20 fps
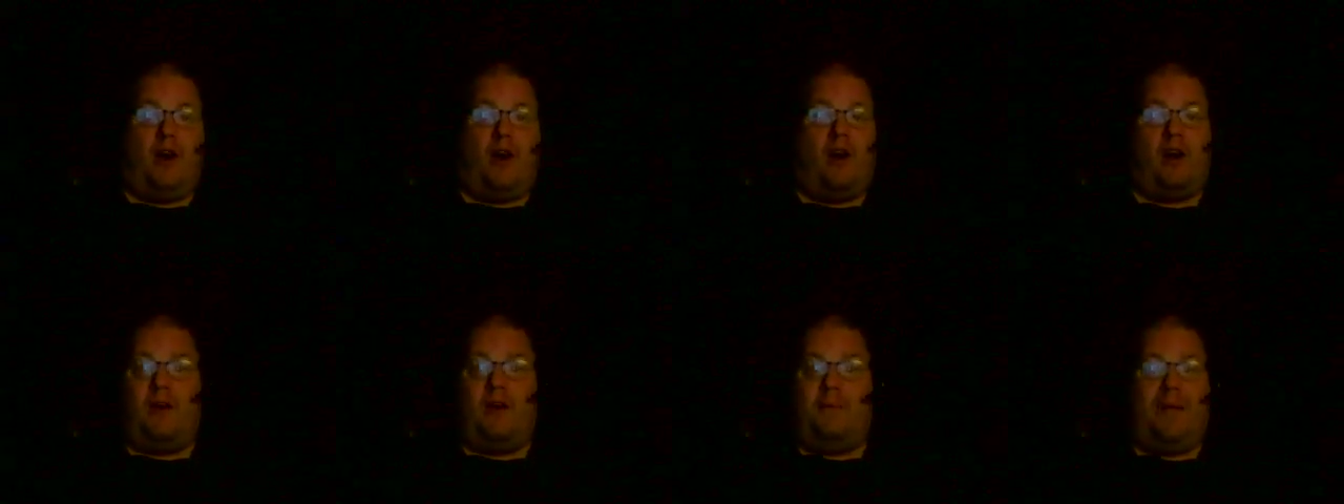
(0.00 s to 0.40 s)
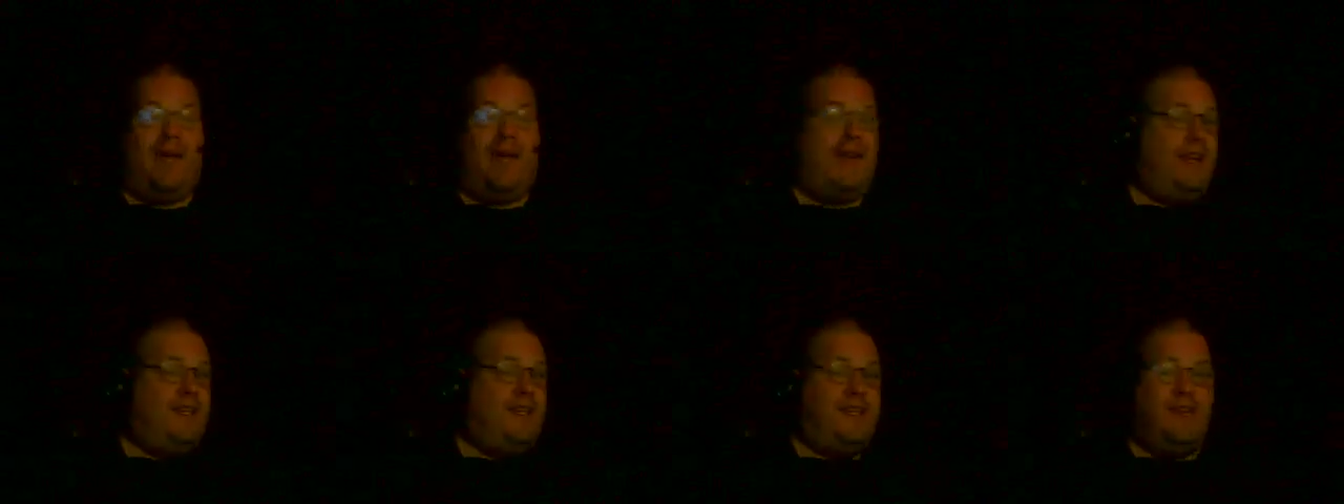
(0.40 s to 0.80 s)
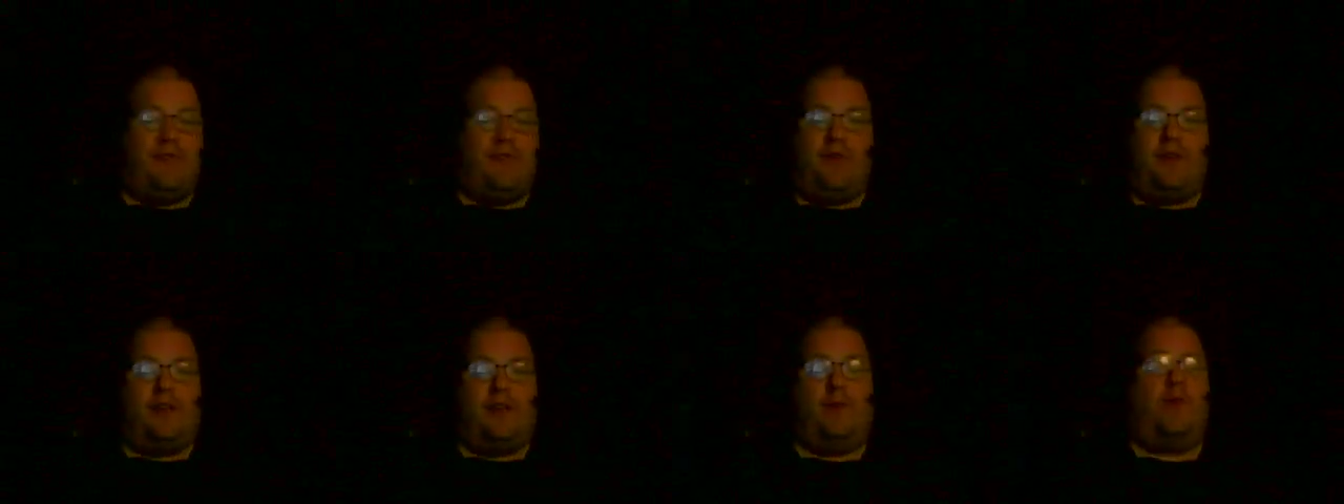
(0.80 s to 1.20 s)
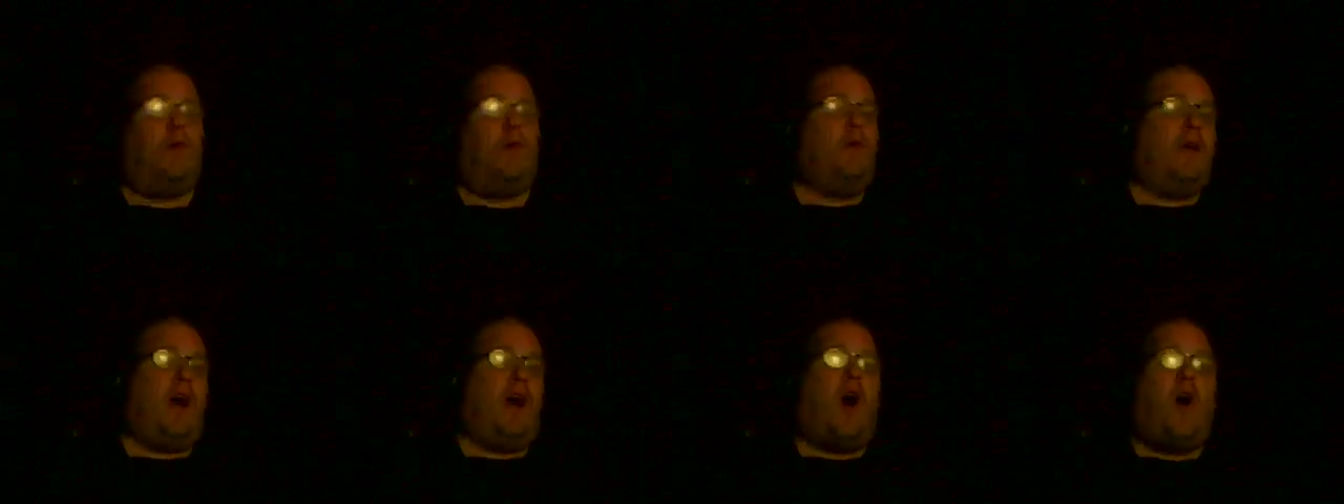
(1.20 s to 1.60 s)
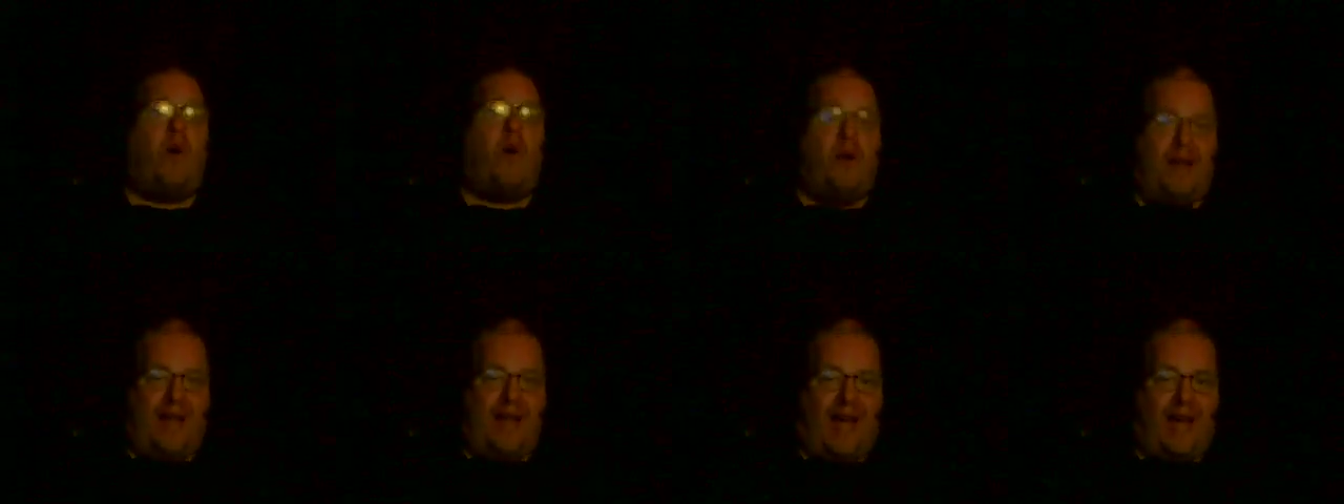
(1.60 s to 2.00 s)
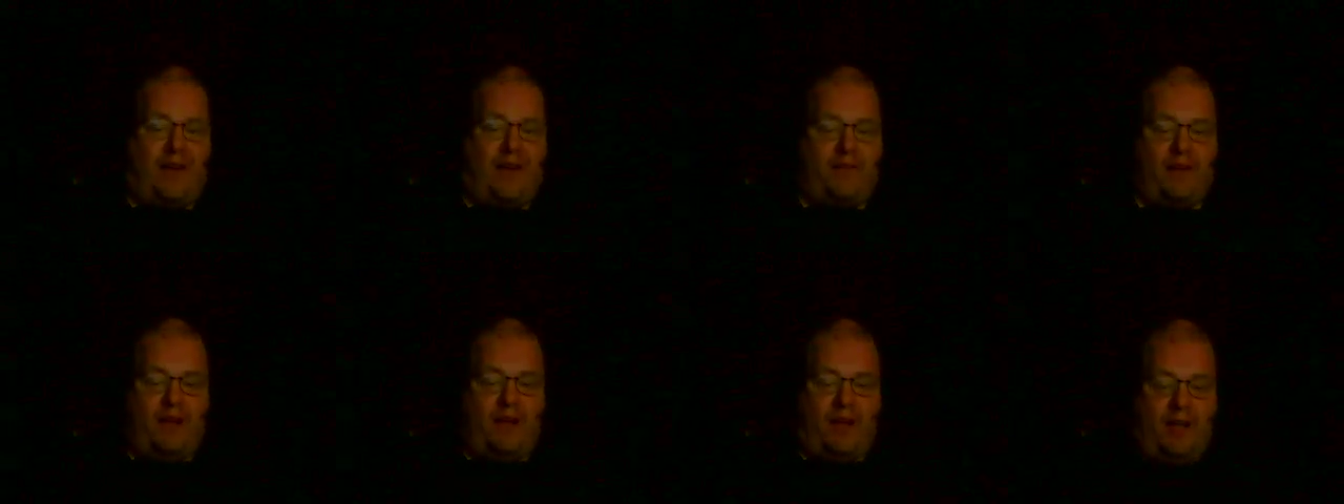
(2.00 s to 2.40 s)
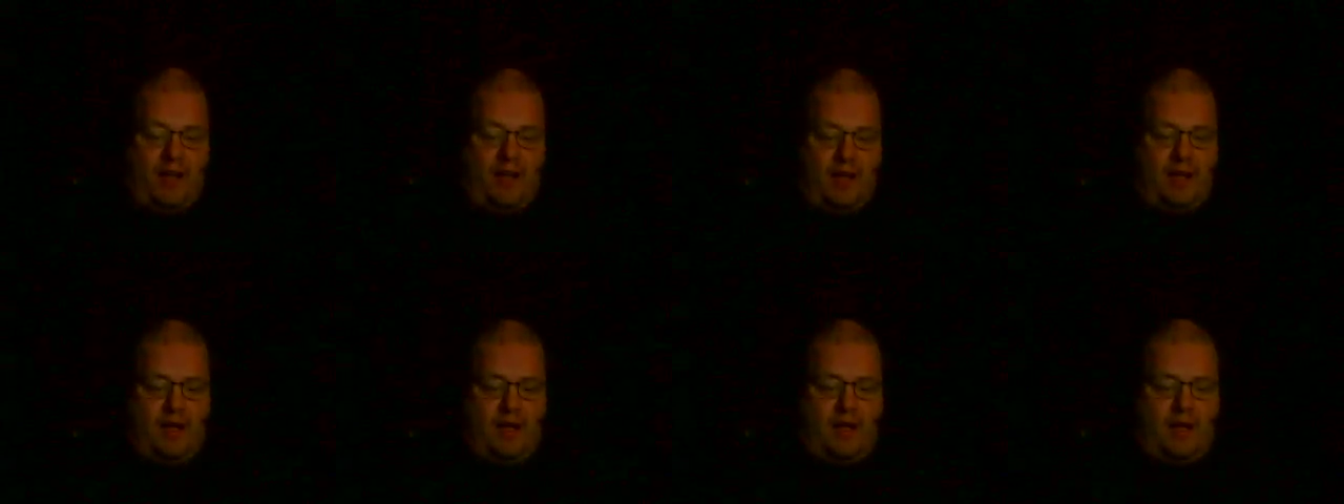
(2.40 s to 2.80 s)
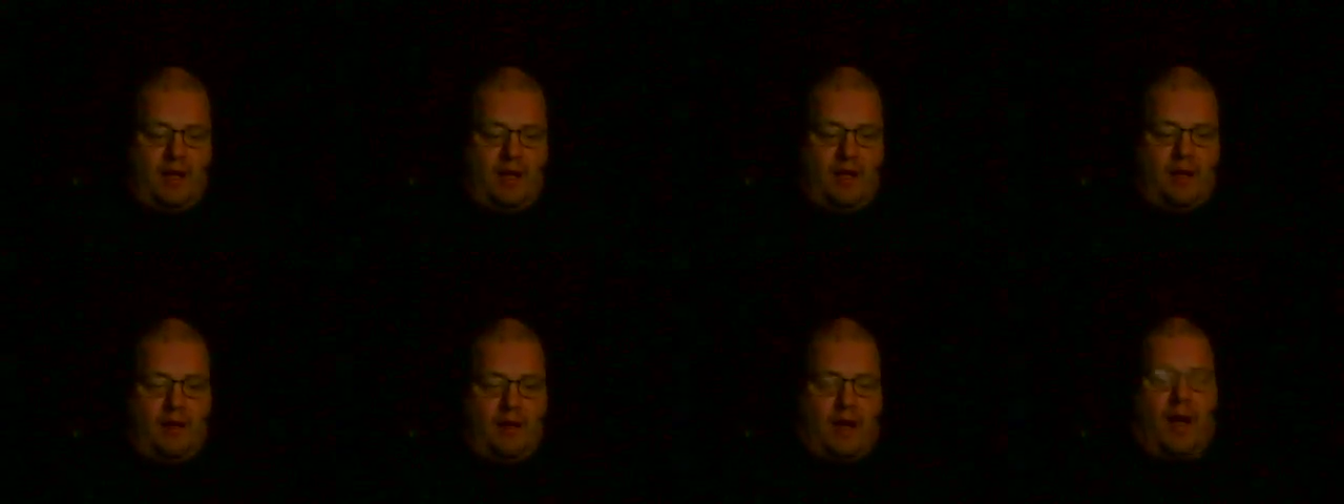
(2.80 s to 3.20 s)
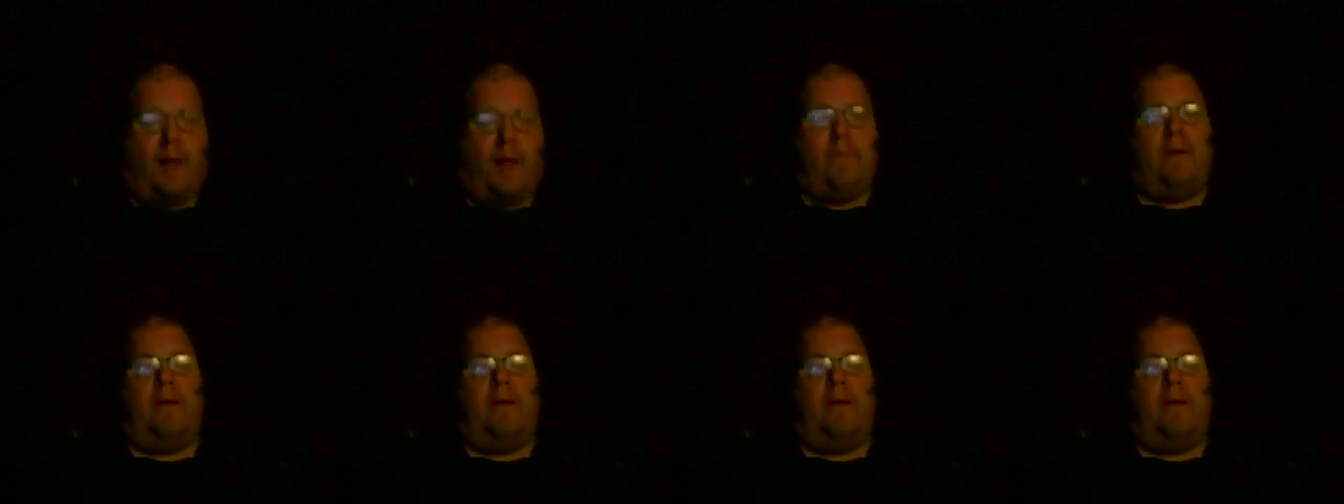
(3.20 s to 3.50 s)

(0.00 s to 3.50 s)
are going to be any different than what we already have? I've